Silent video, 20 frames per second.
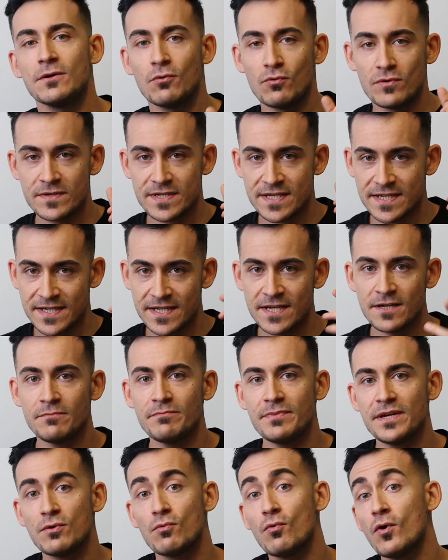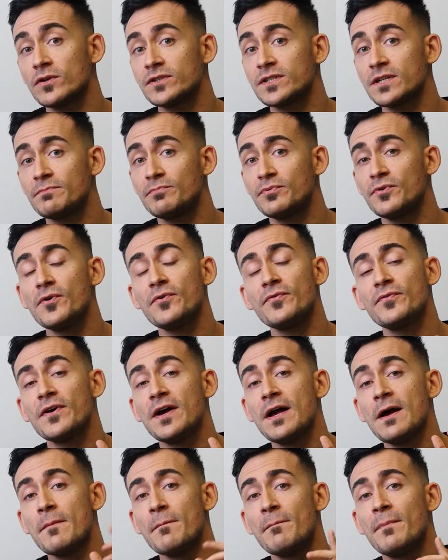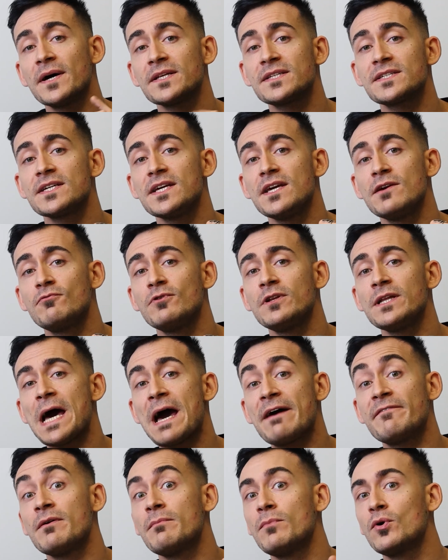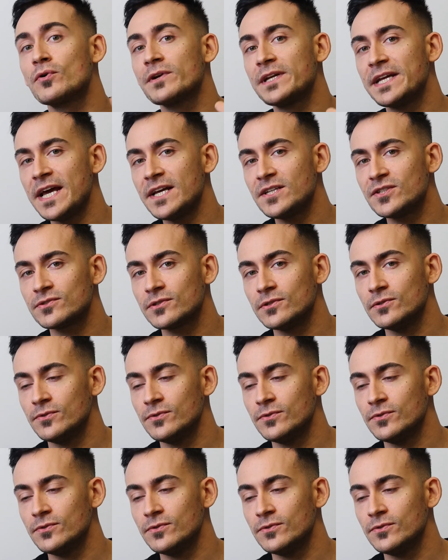will still be waterproof, but it will have a more natural